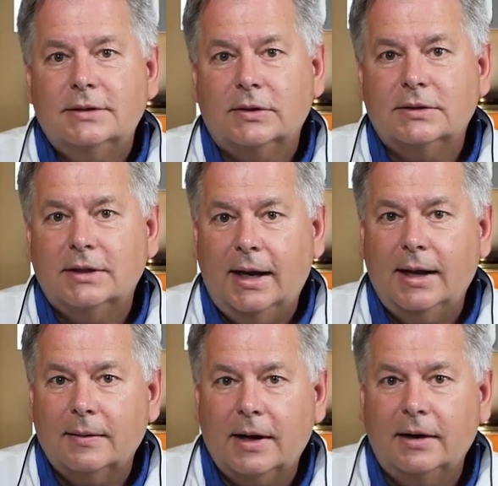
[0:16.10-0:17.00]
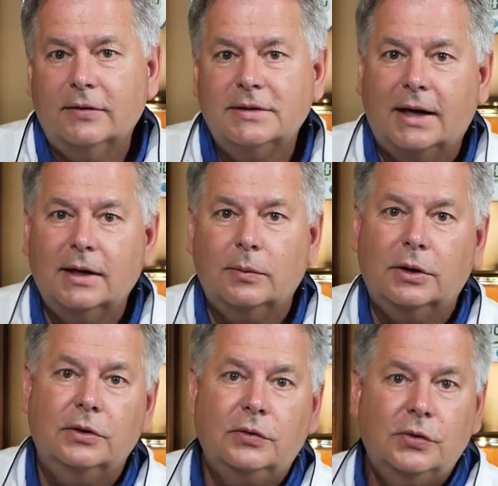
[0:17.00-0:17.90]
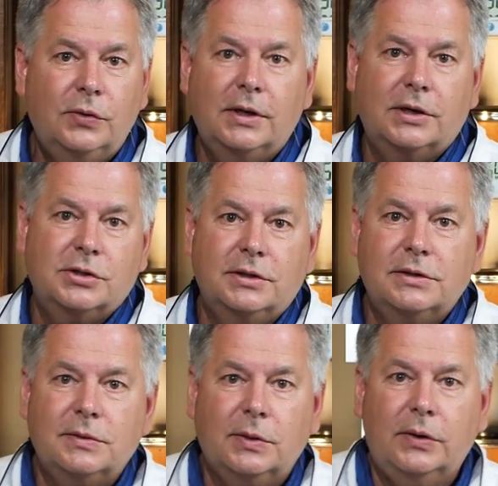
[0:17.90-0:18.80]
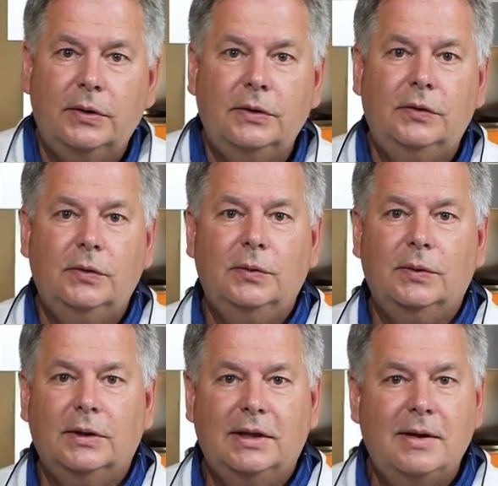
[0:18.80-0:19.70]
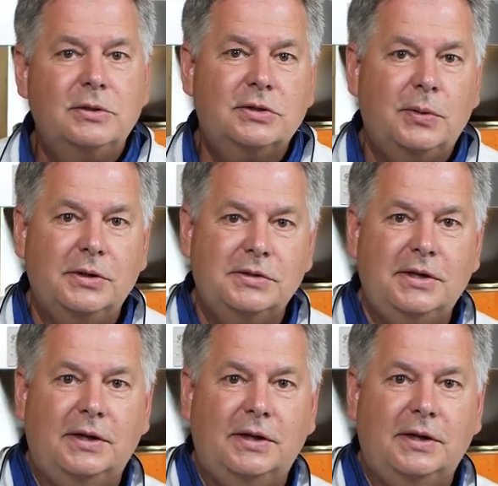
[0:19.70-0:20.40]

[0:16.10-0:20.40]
So today I'm kind of excited. We're going to do two dishes. We're going to do lemon squares